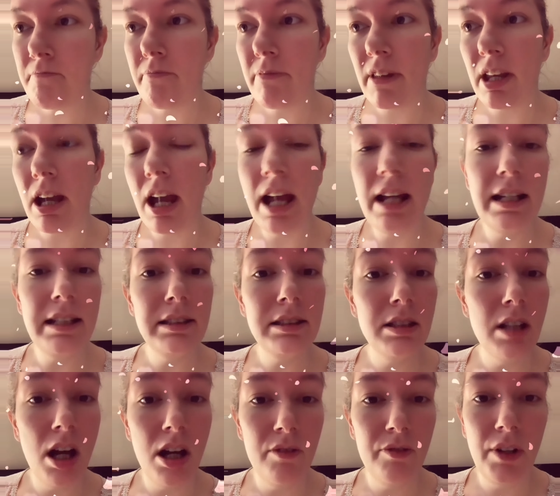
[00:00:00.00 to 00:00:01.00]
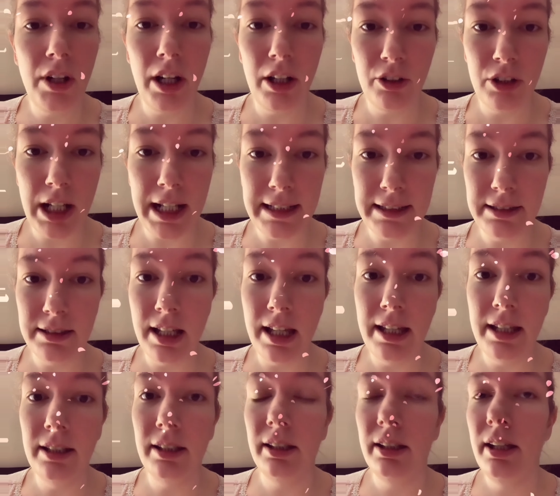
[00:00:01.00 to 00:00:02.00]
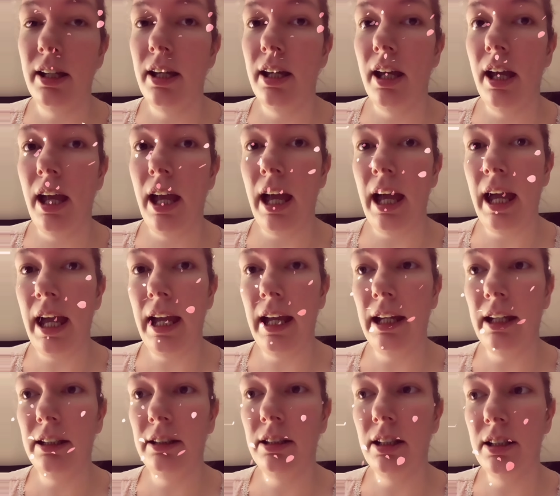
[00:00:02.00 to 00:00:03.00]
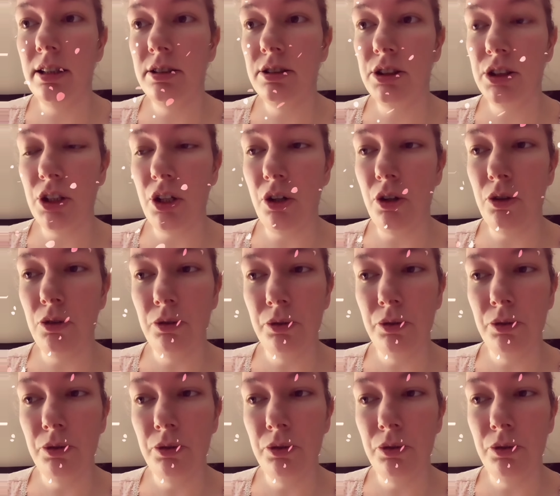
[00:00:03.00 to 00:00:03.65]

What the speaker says: And it's not very Christ-like. And so,